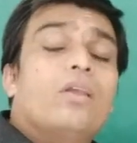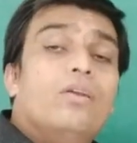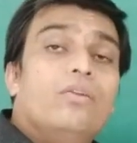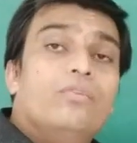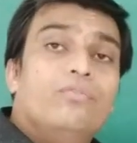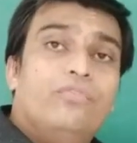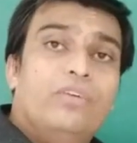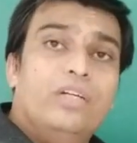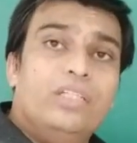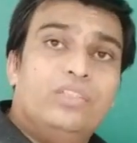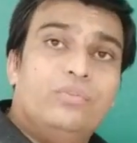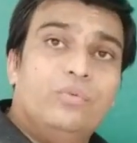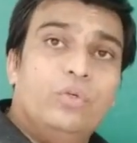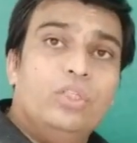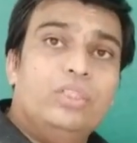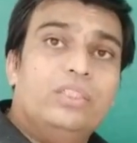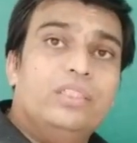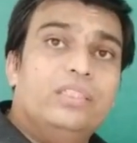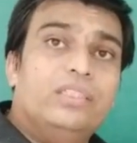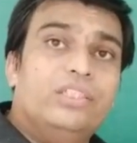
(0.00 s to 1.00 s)
First
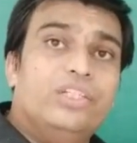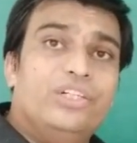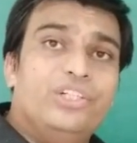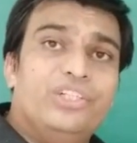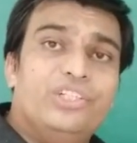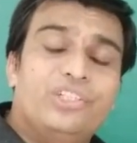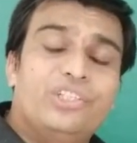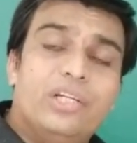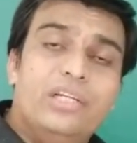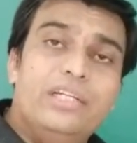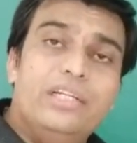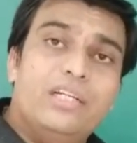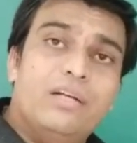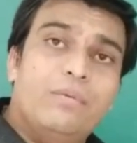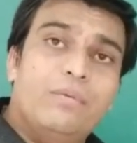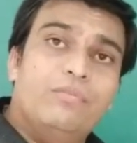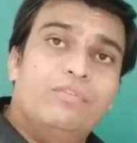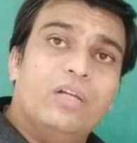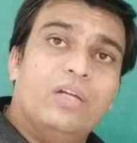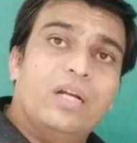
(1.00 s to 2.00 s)
was the national
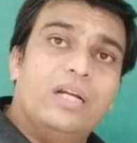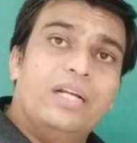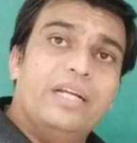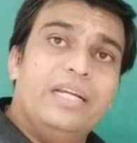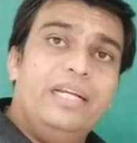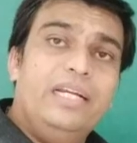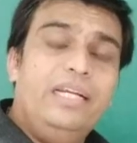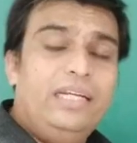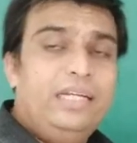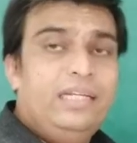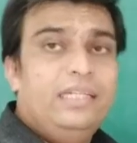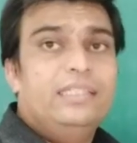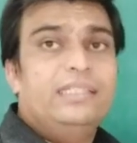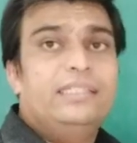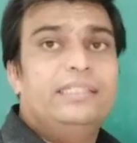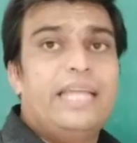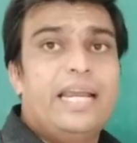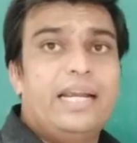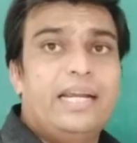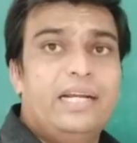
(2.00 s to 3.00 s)
income of the country,
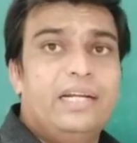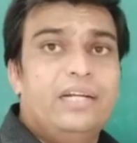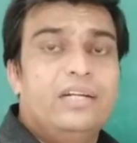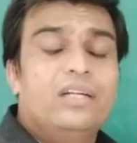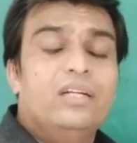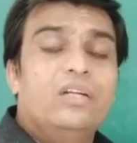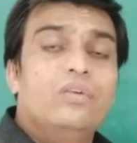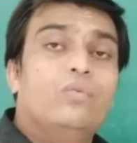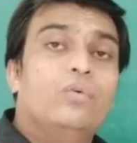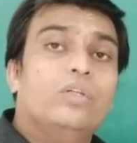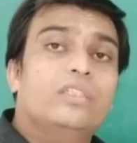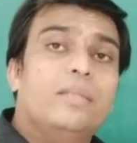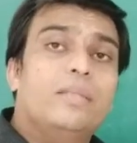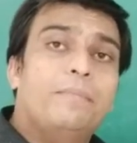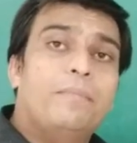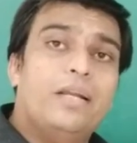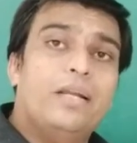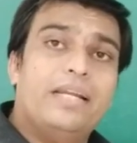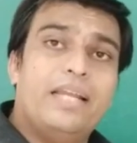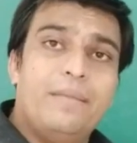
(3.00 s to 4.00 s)
second was the
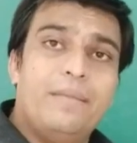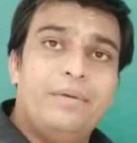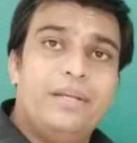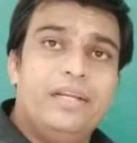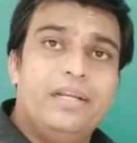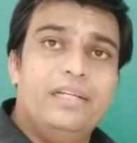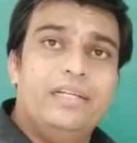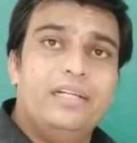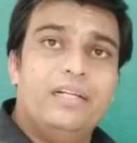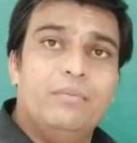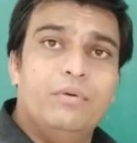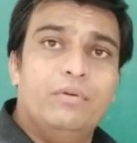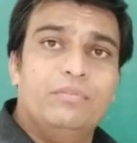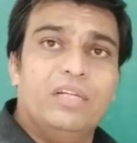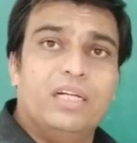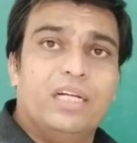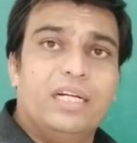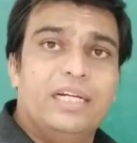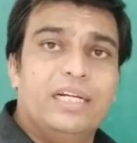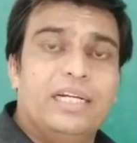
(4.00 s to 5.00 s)
per capita income of
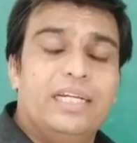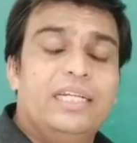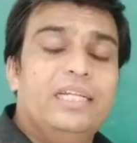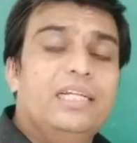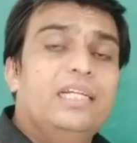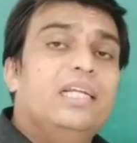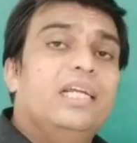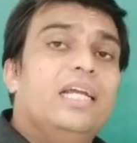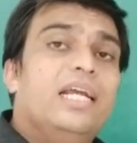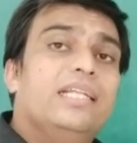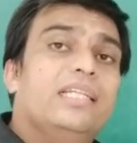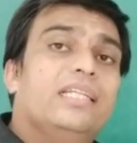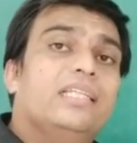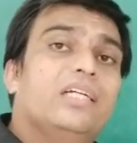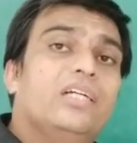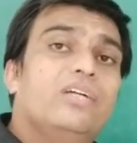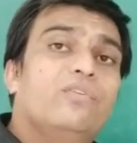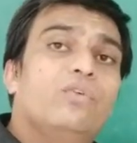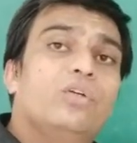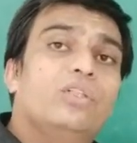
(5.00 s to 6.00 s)
the country, and the
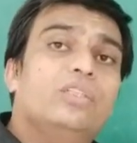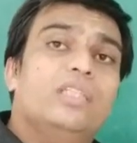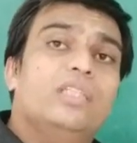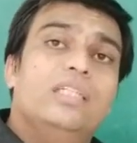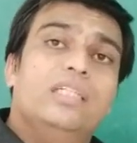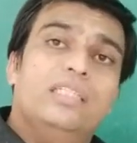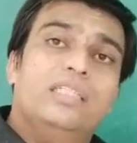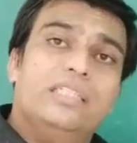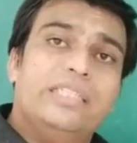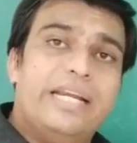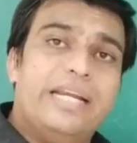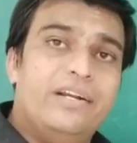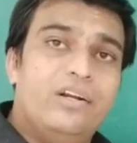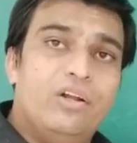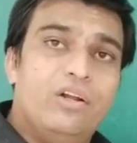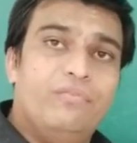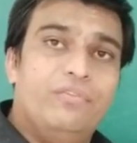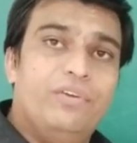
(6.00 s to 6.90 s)
third was standard of